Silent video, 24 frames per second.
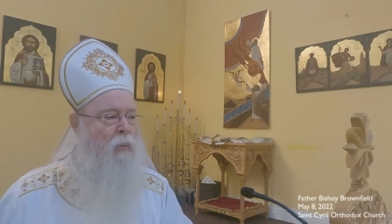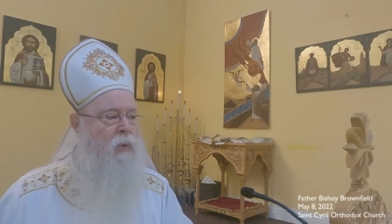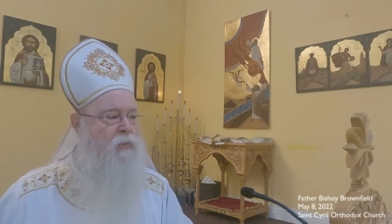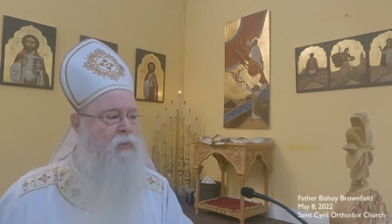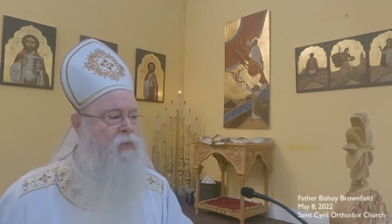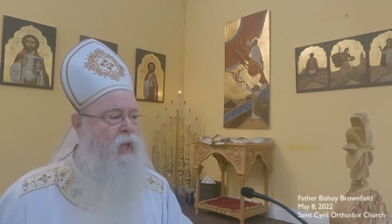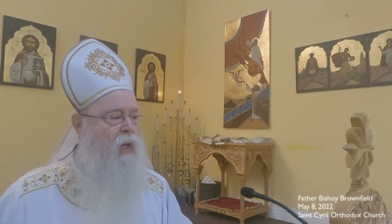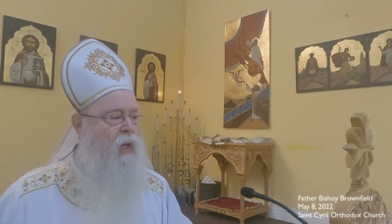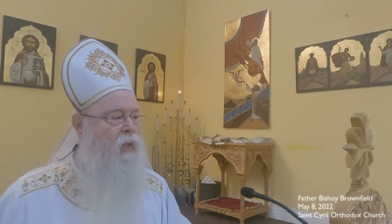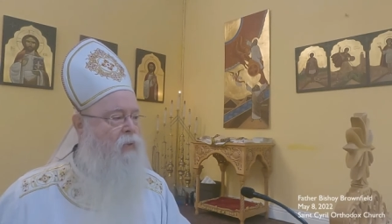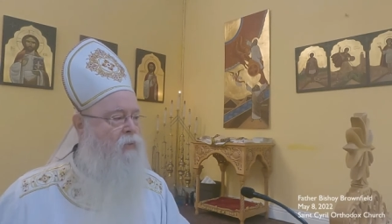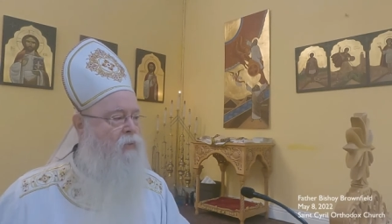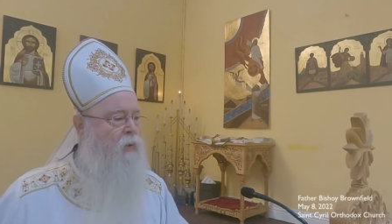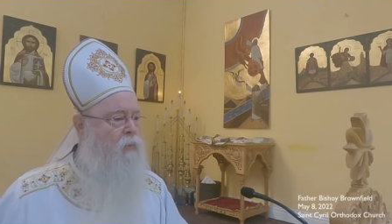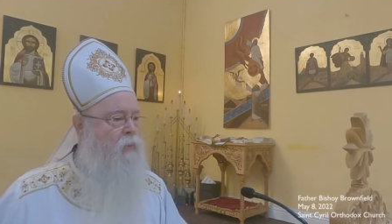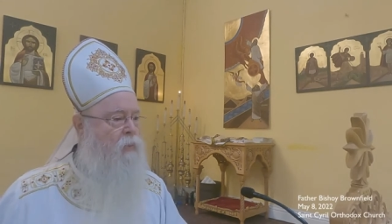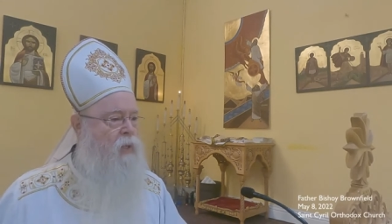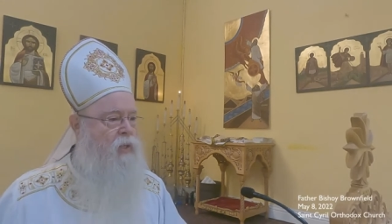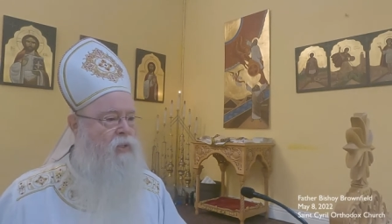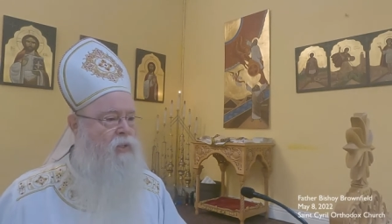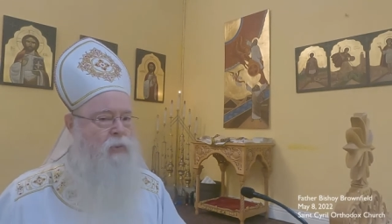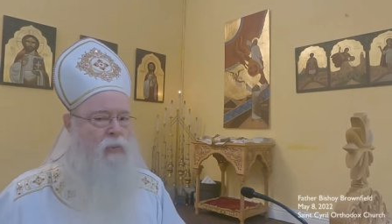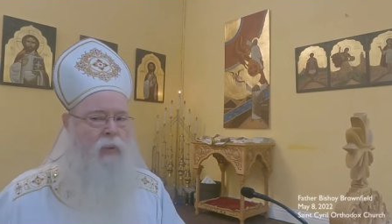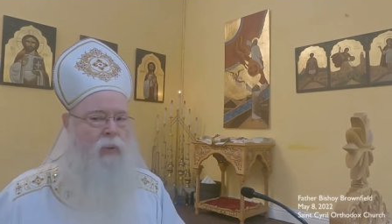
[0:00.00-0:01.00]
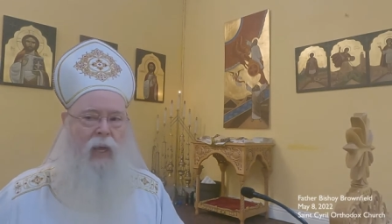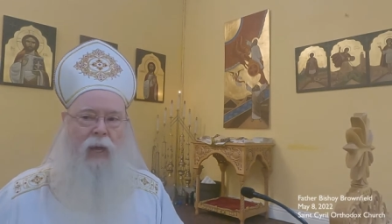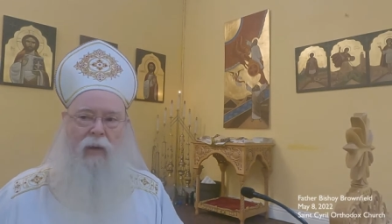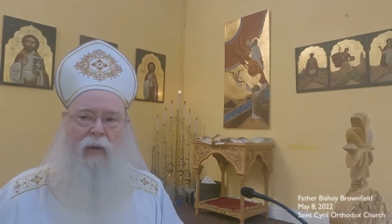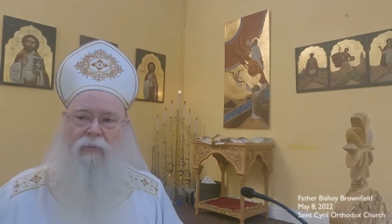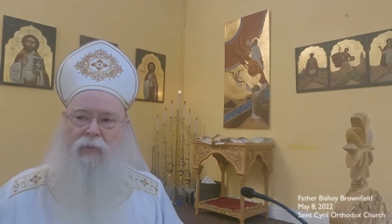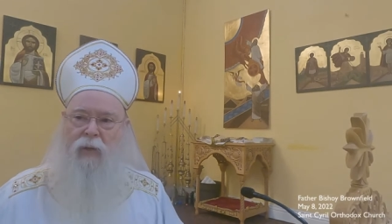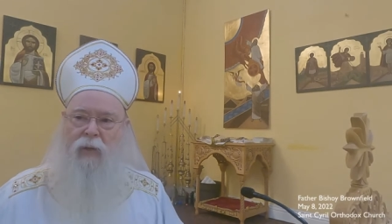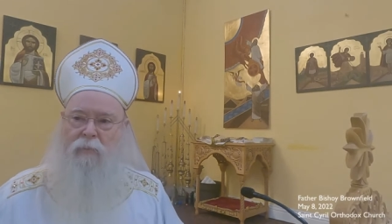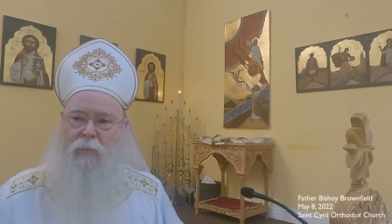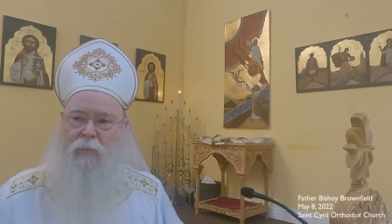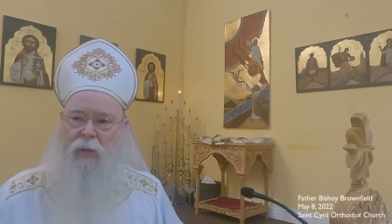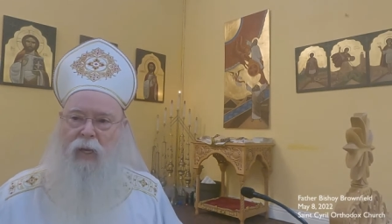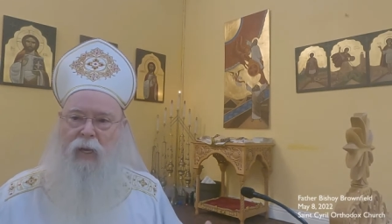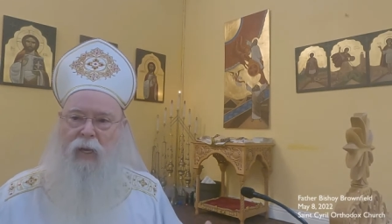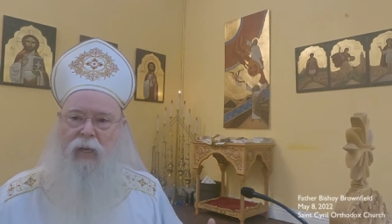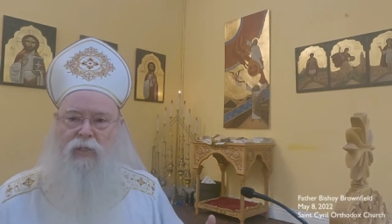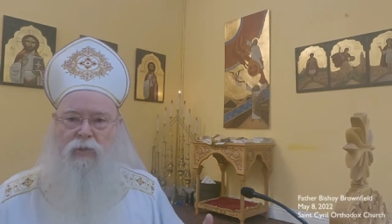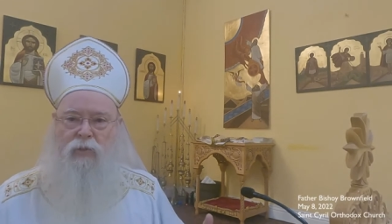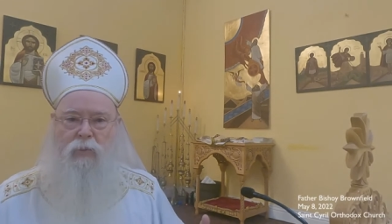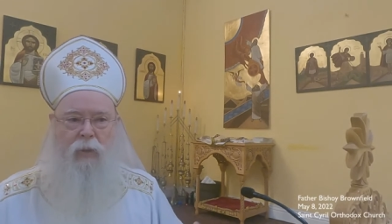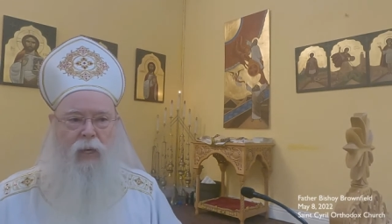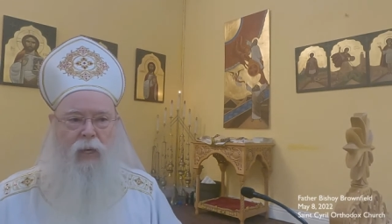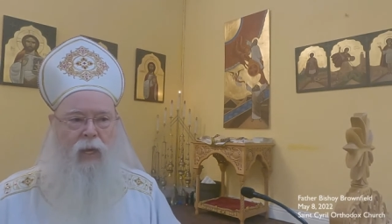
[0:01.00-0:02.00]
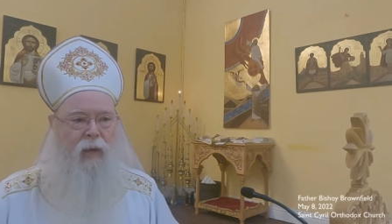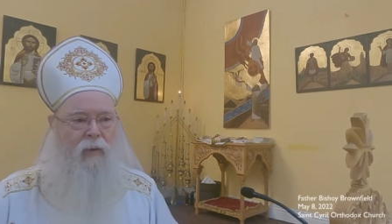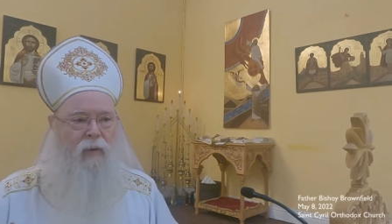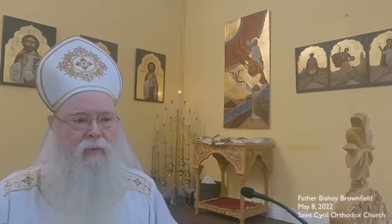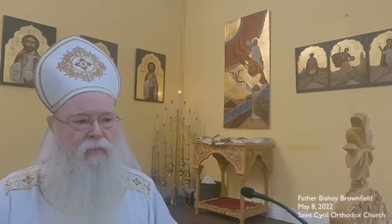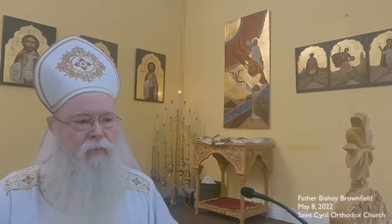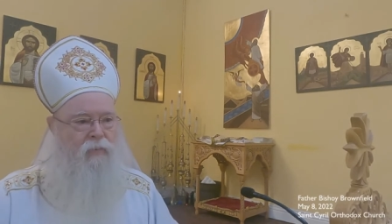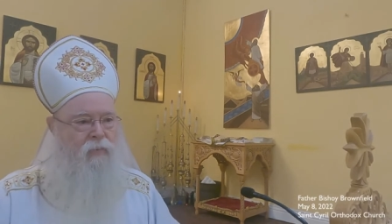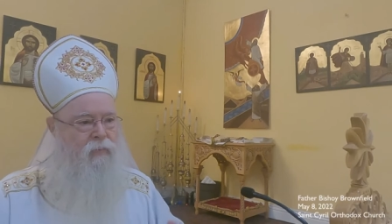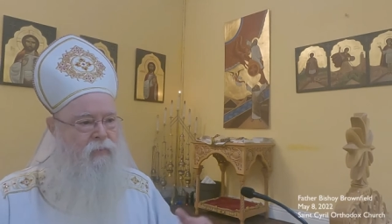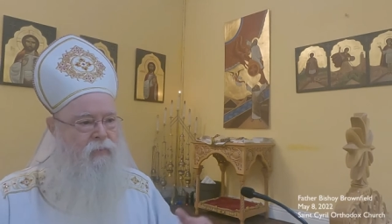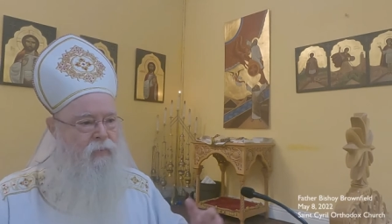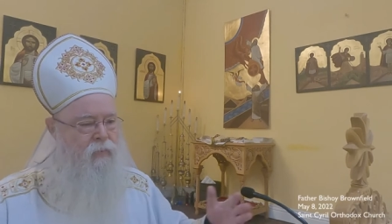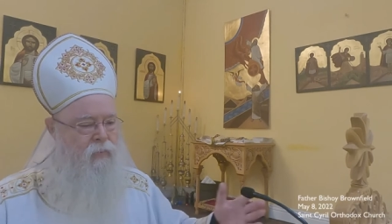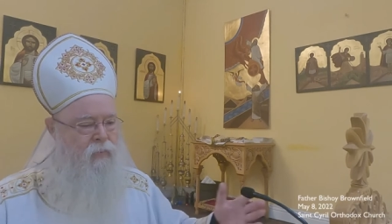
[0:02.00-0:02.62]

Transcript: we've taken the risk, we have the place, we have